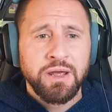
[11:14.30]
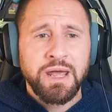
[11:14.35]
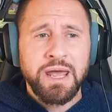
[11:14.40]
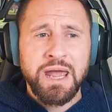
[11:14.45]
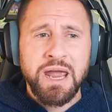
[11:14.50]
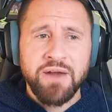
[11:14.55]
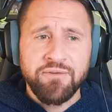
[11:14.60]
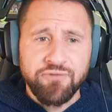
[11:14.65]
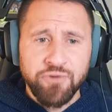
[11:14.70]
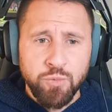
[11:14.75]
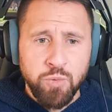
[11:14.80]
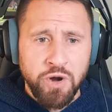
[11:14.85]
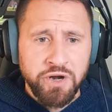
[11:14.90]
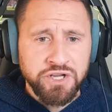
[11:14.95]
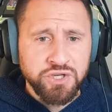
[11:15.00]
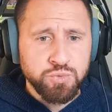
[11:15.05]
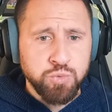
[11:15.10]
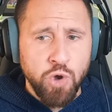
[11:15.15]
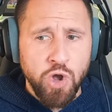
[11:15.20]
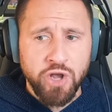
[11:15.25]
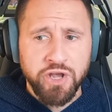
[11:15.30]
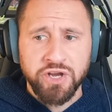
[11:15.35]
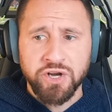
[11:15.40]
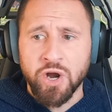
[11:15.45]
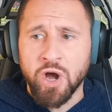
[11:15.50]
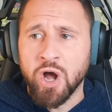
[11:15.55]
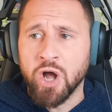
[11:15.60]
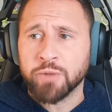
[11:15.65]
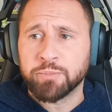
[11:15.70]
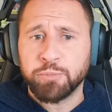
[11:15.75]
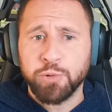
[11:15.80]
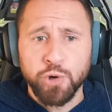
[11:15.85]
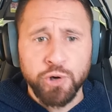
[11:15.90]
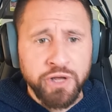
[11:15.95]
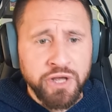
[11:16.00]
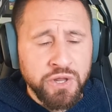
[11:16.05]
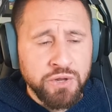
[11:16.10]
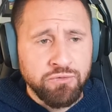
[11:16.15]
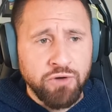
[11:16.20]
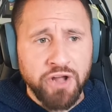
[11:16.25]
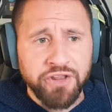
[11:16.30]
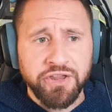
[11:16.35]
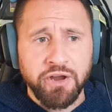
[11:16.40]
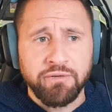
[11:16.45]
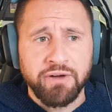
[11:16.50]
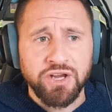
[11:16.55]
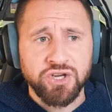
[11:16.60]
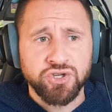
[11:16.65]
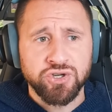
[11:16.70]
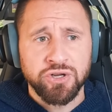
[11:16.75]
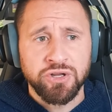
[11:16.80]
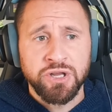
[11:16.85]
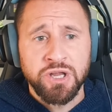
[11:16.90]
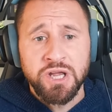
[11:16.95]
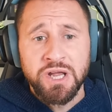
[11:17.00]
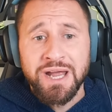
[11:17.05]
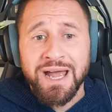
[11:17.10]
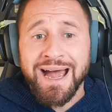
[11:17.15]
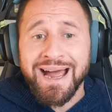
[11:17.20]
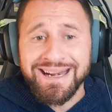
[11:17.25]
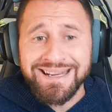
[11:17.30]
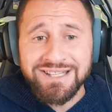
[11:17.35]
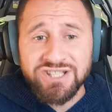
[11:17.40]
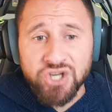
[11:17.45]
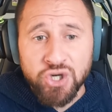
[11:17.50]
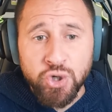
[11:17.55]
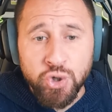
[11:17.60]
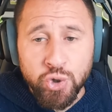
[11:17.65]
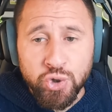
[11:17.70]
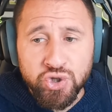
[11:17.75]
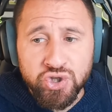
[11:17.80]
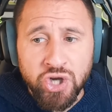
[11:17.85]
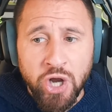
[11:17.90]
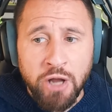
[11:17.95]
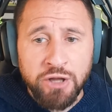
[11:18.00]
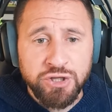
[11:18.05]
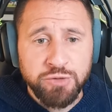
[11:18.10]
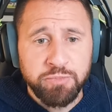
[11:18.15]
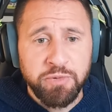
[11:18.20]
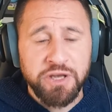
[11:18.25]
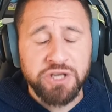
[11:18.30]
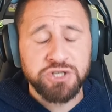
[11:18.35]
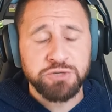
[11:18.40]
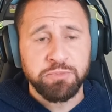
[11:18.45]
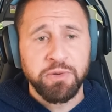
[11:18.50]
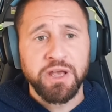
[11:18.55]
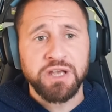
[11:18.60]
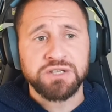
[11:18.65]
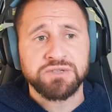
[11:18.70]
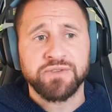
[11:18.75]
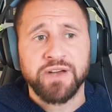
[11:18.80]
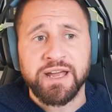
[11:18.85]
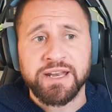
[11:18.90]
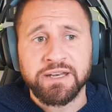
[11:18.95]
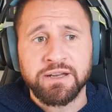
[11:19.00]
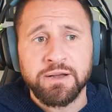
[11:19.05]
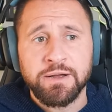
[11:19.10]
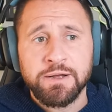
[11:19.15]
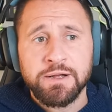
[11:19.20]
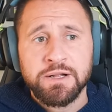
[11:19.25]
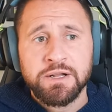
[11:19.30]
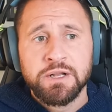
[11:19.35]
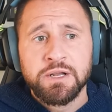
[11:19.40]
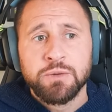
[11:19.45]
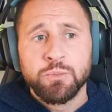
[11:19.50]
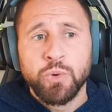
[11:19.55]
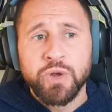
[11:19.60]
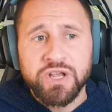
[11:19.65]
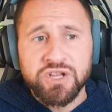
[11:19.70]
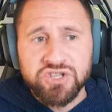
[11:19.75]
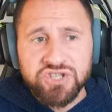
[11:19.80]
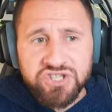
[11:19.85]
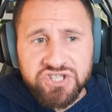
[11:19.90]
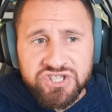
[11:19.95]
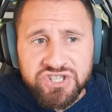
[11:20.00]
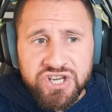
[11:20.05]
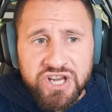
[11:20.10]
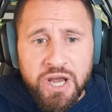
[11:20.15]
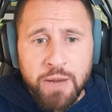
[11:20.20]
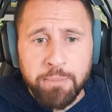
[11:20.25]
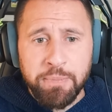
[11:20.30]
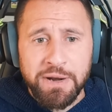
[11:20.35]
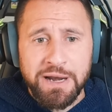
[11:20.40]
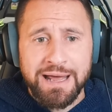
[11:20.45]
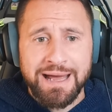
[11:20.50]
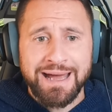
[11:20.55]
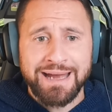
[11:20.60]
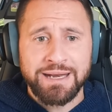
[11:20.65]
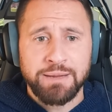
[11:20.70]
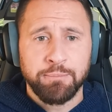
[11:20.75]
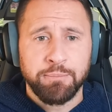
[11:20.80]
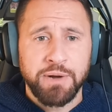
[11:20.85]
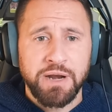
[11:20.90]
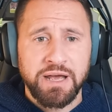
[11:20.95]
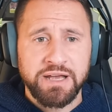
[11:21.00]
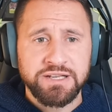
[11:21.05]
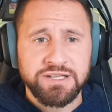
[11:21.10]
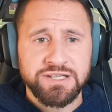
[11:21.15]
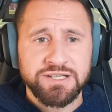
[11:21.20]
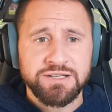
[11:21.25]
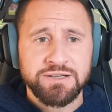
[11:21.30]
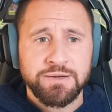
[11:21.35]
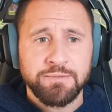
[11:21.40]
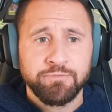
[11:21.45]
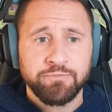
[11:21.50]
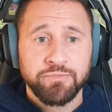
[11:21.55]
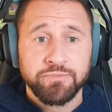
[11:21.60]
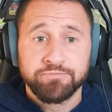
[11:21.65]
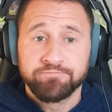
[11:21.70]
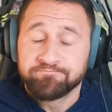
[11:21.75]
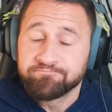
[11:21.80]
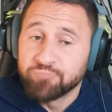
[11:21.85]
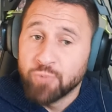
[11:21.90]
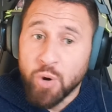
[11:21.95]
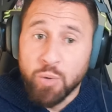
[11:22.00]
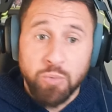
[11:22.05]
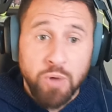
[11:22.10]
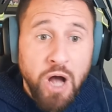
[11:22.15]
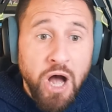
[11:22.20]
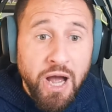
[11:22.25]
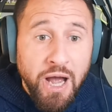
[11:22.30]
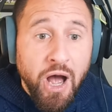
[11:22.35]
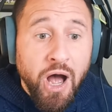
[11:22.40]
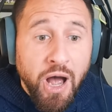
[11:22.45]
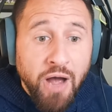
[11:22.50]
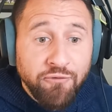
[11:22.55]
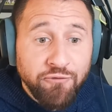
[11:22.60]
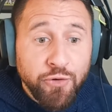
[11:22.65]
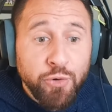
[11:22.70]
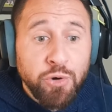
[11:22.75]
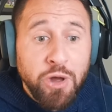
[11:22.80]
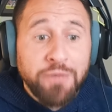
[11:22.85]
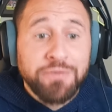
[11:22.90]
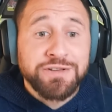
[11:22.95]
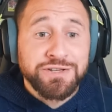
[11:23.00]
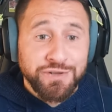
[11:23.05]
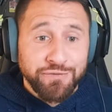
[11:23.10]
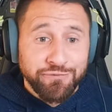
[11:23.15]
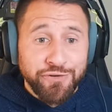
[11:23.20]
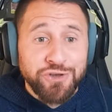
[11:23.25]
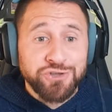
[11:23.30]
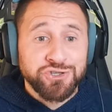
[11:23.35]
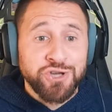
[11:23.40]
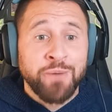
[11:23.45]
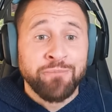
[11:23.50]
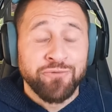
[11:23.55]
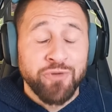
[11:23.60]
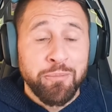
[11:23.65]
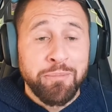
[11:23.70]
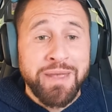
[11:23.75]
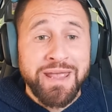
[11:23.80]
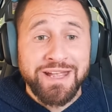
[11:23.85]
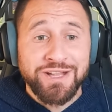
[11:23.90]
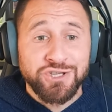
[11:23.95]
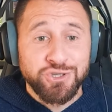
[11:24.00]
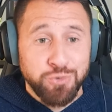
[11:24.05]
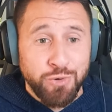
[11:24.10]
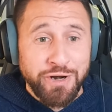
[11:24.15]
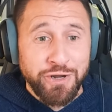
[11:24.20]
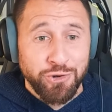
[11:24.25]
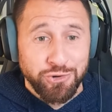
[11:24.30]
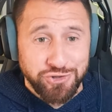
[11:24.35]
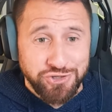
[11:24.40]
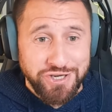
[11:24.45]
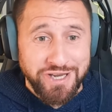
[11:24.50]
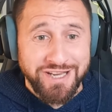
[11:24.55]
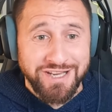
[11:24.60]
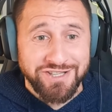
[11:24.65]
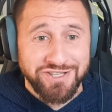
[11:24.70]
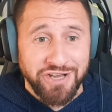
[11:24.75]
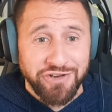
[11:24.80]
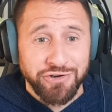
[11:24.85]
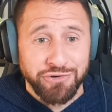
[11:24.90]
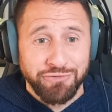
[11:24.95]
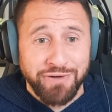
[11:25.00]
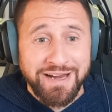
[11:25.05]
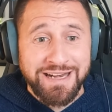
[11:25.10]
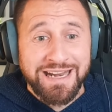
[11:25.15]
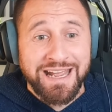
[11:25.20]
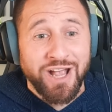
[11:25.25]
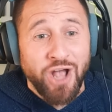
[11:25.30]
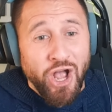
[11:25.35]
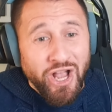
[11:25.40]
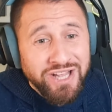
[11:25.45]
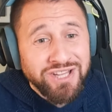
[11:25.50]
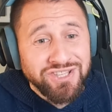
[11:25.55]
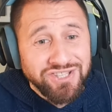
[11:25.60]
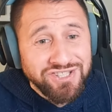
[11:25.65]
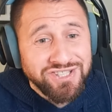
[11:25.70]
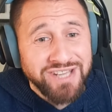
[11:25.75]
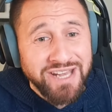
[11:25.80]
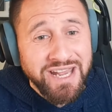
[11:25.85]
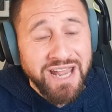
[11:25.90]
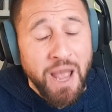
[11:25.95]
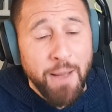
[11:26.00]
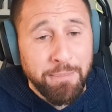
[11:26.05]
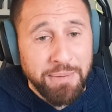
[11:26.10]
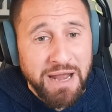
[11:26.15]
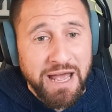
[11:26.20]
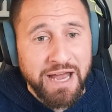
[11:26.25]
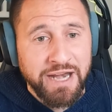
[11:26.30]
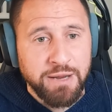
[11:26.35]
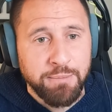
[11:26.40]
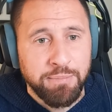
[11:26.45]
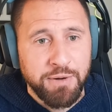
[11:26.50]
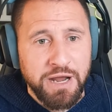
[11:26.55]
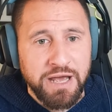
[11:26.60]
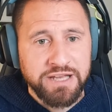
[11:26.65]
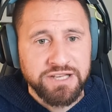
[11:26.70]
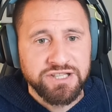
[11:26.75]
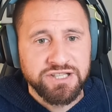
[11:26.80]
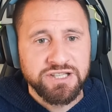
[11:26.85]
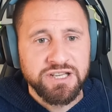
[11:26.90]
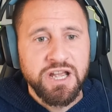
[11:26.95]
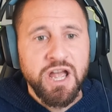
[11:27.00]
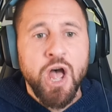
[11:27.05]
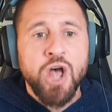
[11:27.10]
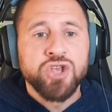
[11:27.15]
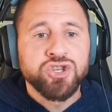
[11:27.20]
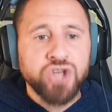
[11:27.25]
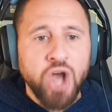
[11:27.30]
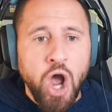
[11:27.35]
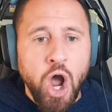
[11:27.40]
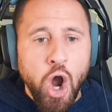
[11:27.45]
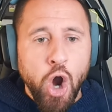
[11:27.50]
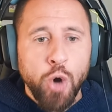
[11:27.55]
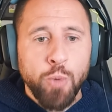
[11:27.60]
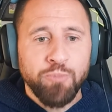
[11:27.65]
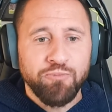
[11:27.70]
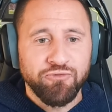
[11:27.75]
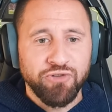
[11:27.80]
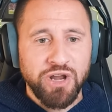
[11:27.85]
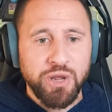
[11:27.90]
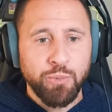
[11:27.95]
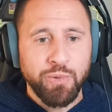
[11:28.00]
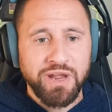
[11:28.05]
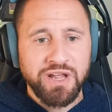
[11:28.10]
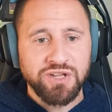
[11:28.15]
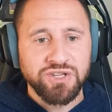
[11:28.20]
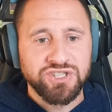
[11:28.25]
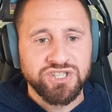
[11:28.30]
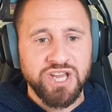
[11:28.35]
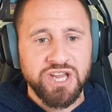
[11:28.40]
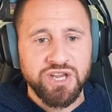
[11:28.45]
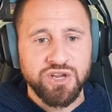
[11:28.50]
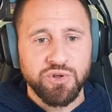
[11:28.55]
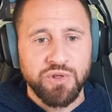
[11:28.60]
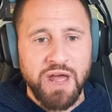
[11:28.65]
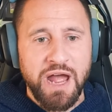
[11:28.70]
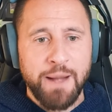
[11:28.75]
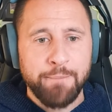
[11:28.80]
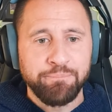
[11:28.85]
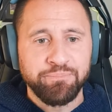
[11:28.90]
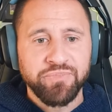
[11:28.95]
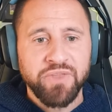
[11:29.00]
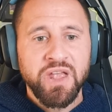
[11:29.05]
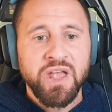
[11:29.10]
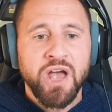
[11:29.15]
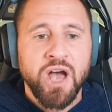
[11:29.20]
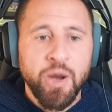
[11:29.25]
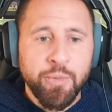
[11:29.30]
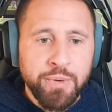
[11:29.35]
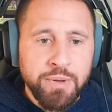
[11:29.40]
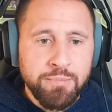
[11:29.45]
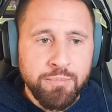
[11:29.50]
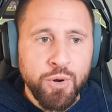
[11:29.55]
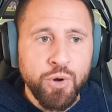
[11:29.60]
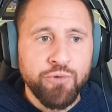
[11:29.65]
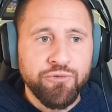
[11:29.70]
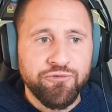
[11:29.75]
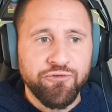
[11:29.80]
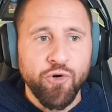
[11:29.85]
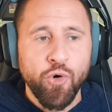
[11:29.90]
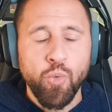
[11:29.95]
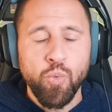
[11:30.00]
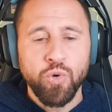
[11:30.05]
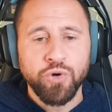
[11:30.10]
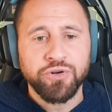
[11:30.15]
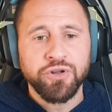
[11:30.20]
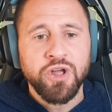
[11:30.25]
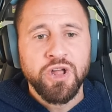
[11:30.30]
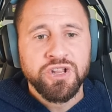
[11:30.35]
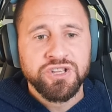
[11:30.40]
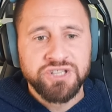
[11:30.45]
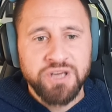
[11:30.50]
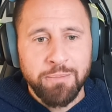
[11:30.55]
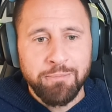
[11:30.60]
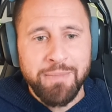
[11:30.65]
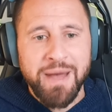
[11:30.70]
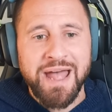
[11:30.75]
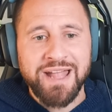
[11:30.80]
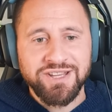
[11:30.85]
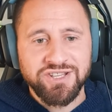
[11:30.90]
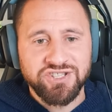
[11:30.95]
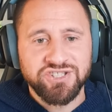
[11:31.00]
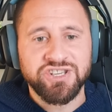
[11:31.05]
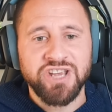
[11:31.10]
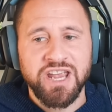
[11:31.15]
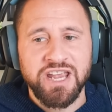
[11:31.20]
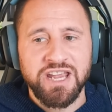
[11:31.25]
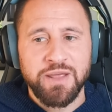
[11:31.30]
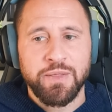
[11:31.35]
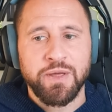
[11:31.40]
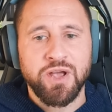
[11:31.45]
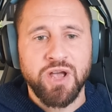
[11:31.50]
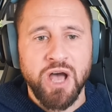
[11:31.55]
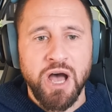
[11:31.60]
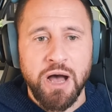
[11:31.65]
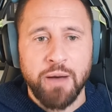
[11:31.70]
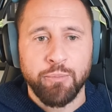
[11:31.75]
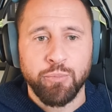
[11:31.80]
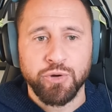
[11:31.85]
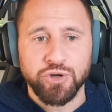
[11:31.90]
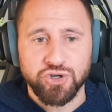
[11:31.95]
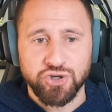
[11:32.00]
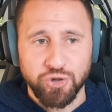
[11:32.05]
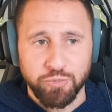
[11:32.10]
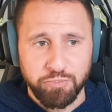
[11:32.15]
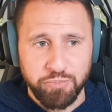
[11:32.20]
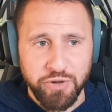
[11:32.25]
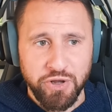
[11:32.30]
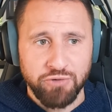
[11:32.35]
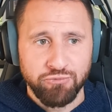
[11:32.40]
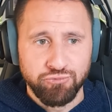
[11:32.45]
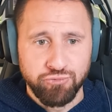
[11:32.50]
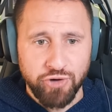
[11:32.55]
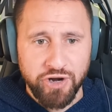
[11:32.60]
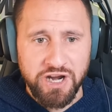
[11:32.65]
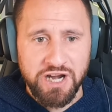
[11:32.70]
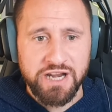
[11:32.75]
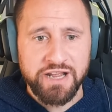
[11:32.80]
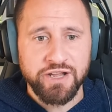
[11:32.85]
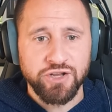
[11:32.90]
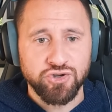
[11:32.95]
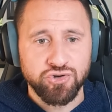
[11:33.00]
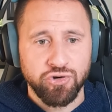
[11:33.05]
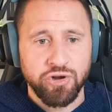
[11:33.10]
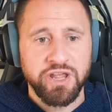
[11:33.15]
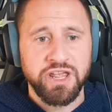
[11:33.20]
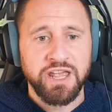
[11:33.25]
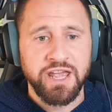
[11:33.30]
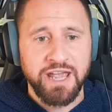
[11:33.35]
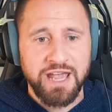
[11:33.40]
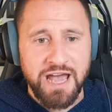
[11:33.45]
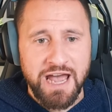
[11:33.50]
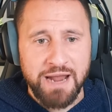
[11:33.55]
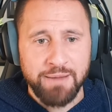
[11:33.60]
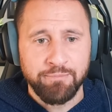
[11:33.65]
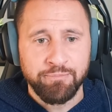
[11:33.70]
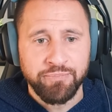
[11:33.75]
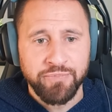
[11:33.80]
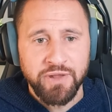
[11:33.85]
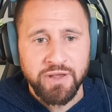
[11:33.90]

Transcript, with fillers: Everyone is working hard, pulling in the right direction, and it's a good time to be a Spurs fan. We can see a plan in place. Well, I, I feel like this is the first time for me in 20 odd years under ENIC, I can see a plan in place. So hopefully we continue that and we move forward to Man City in the Cup, which should be a really intriguing game.